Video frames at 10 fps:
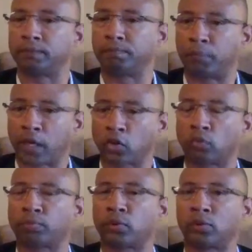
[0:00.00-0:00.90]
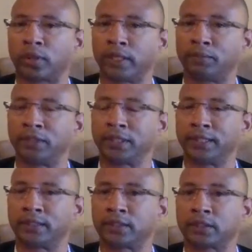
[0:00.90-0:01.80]
model program in
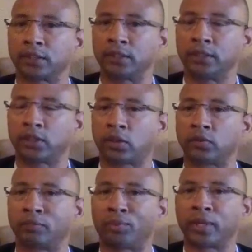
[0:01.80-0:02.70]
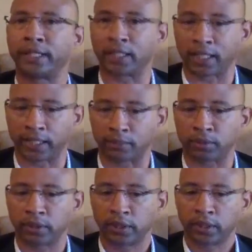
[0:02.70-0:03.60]
Kansas City called the Brand Lab.
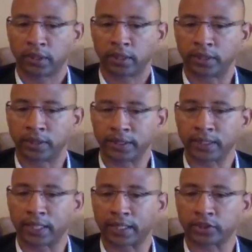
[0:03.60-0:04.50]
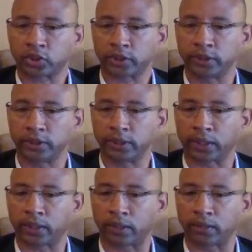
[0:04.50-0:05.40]
And in that, she
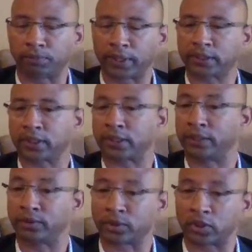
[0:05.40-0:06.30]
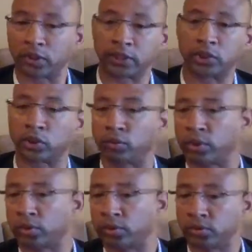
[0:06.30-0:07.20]
basically was looking to
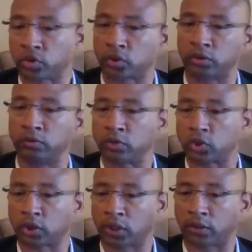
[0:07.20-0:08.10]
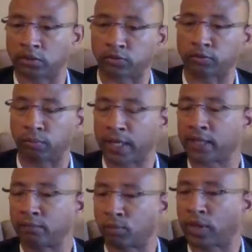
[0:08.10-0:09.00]
recruit students of black
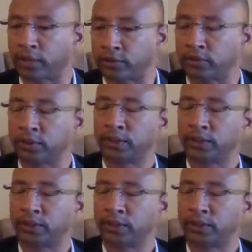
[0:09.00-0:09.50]
and brown